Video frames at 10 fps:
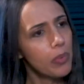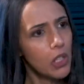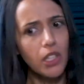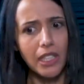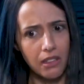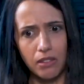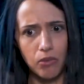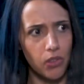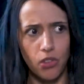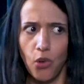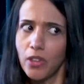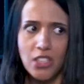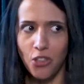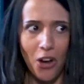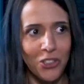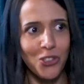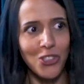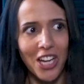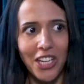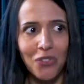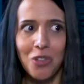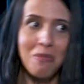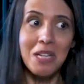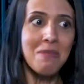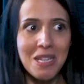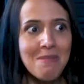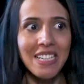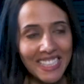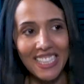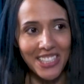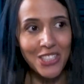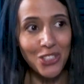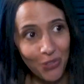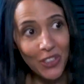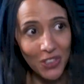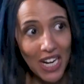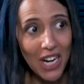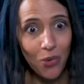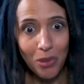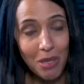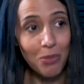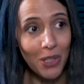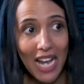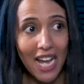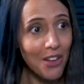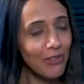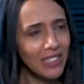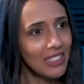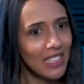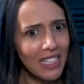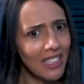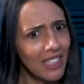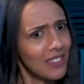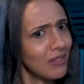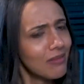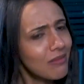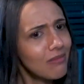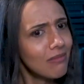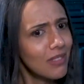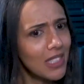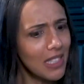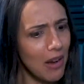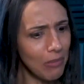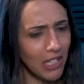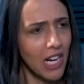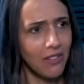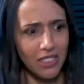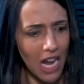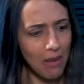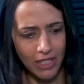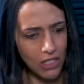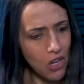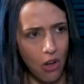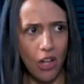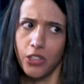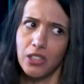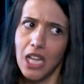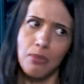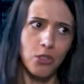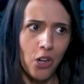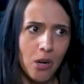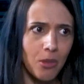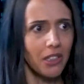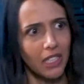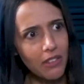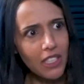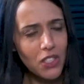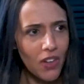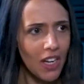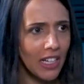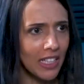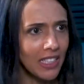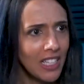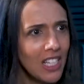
You know, like don't these doctors study for many, many, many years to figure out what people have, and and then uh, a lot of the time, like no, all your labs are normal and everything's right. fine.